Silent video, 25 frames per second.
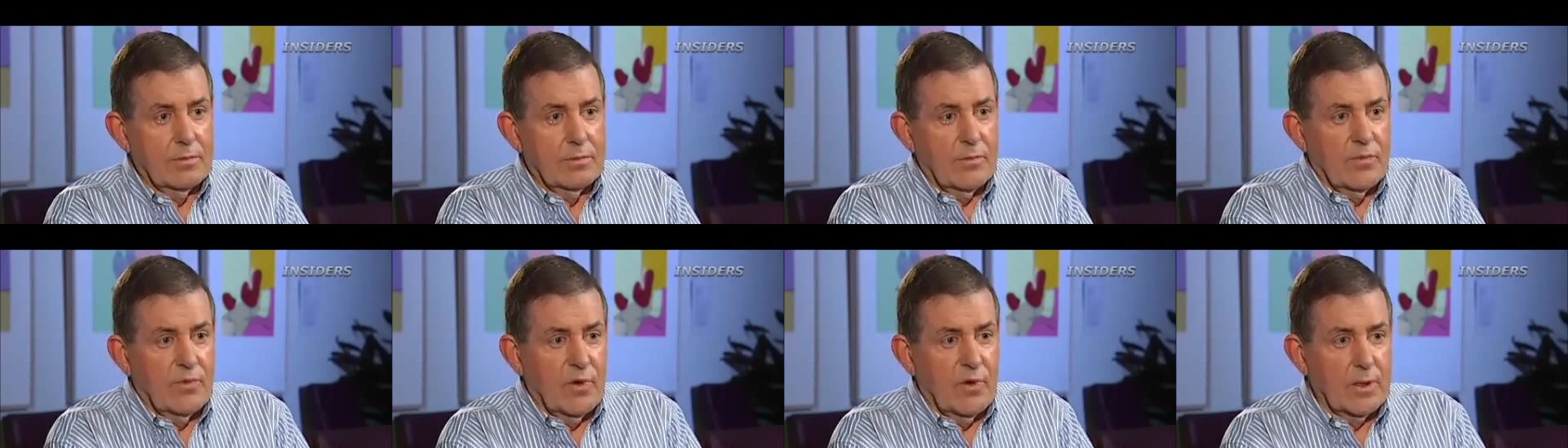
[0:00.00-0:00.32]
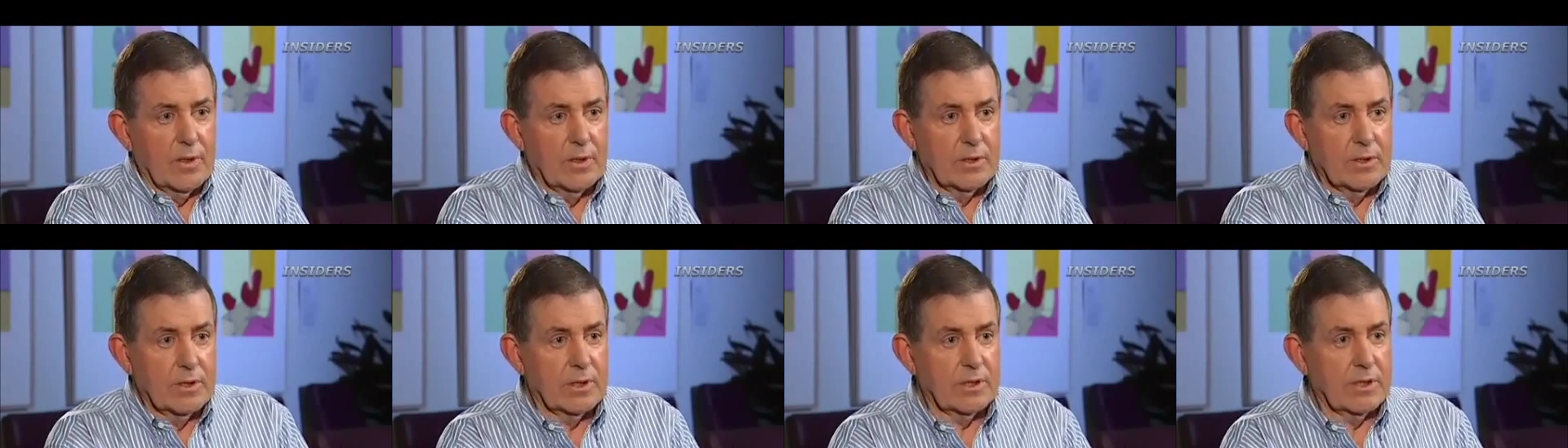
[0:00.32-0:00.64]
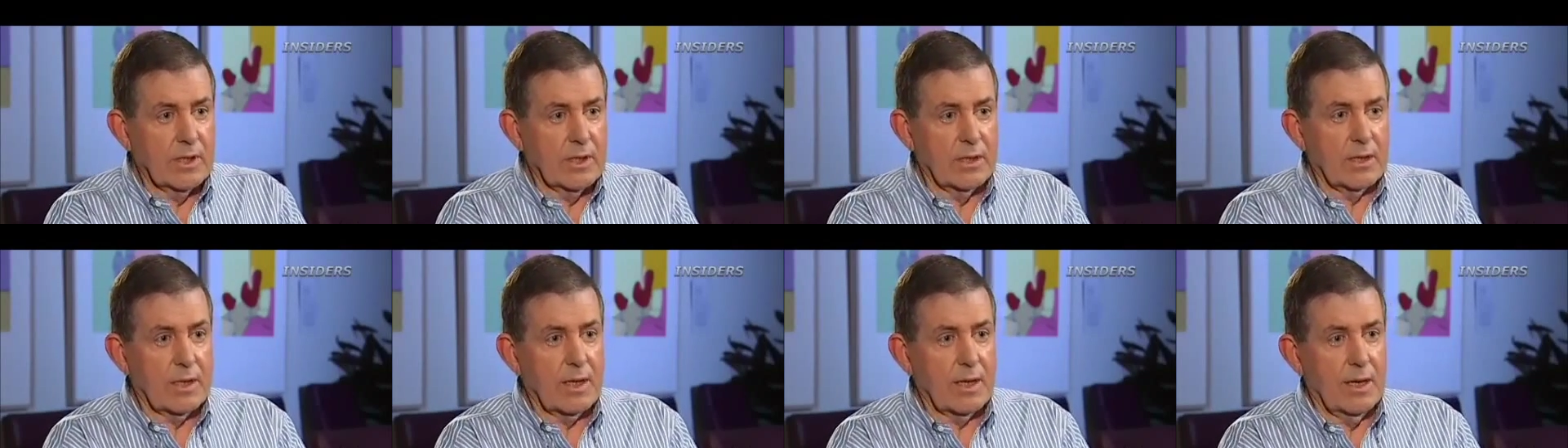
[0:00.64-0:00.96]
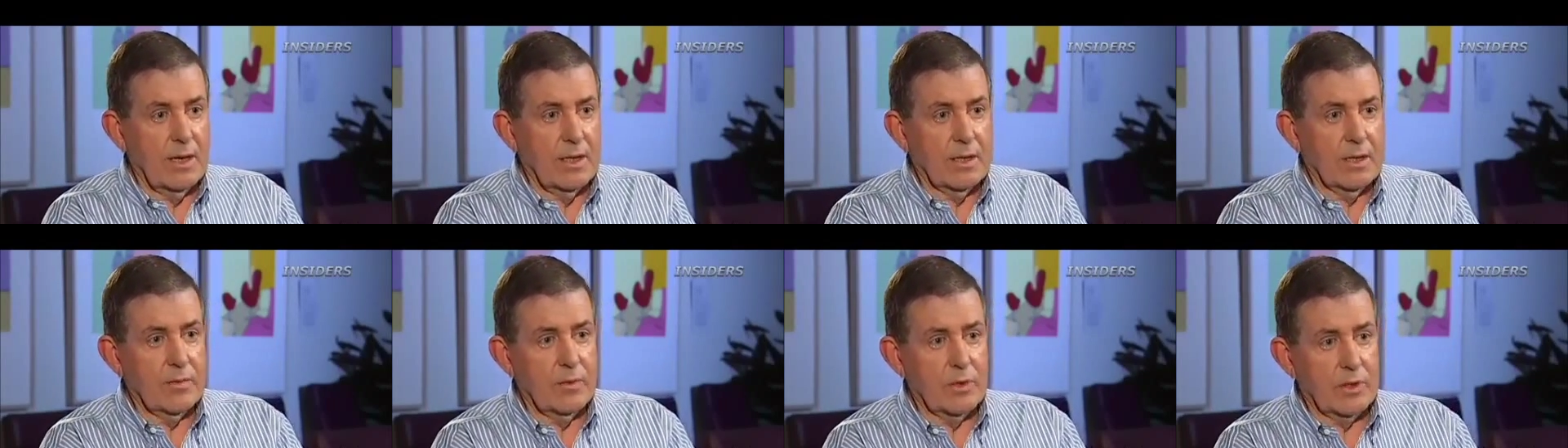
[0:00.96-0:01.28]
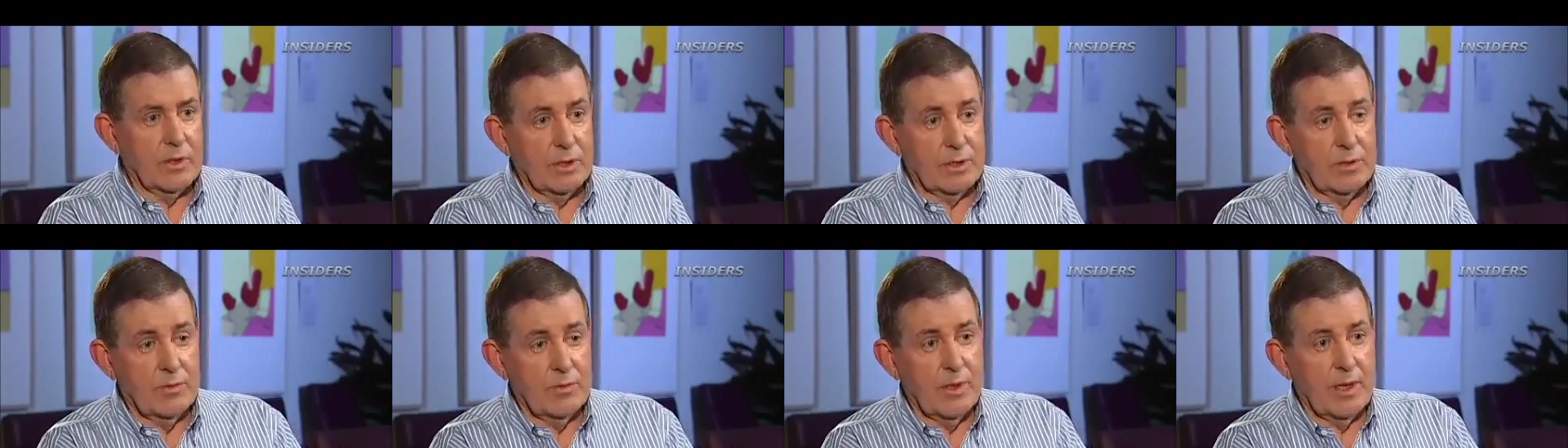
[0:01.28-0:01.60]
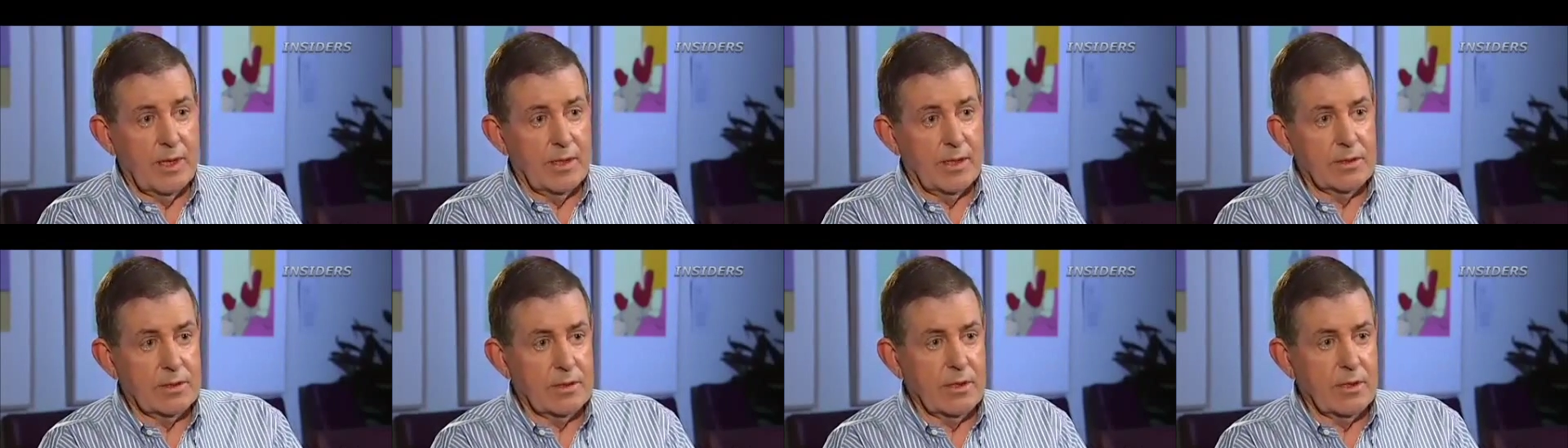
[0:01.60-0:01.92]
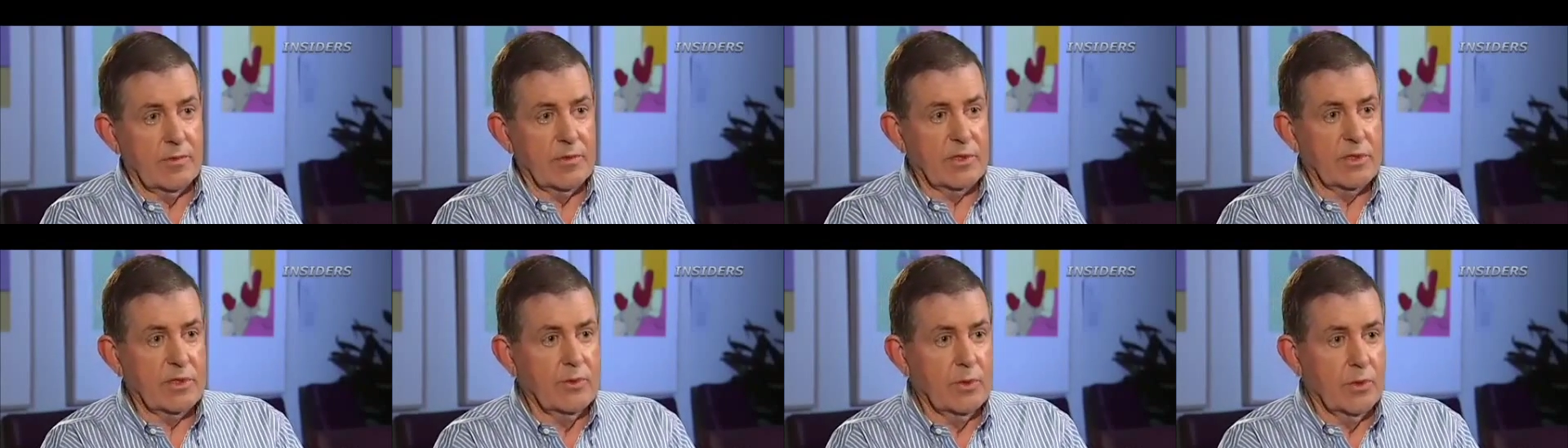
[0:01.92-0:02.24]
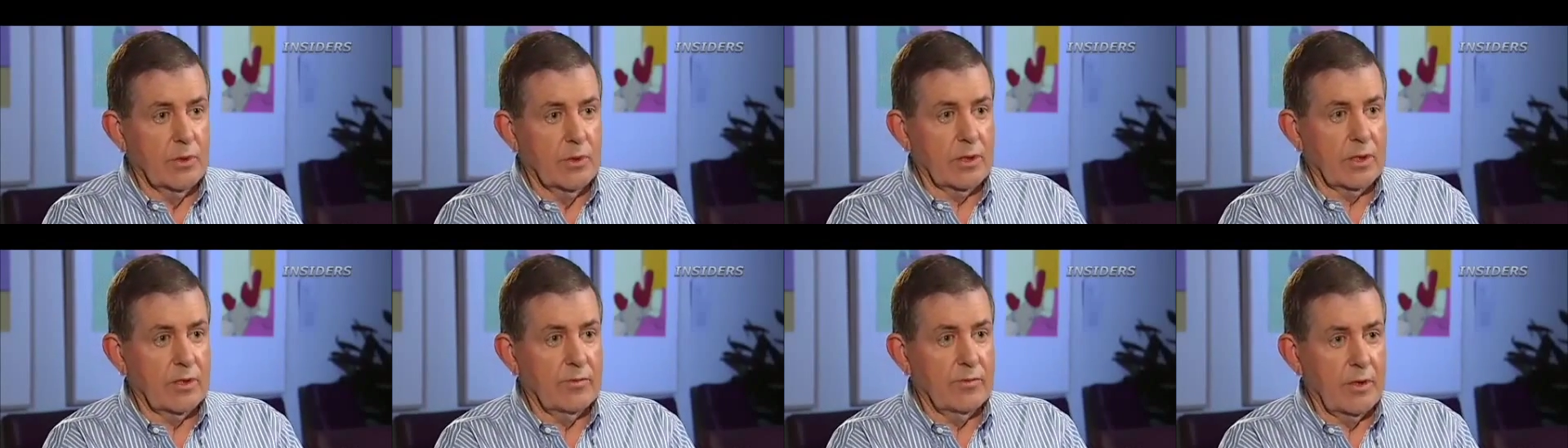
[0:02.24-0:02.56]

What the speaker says: feels it's okay to participate in some sporting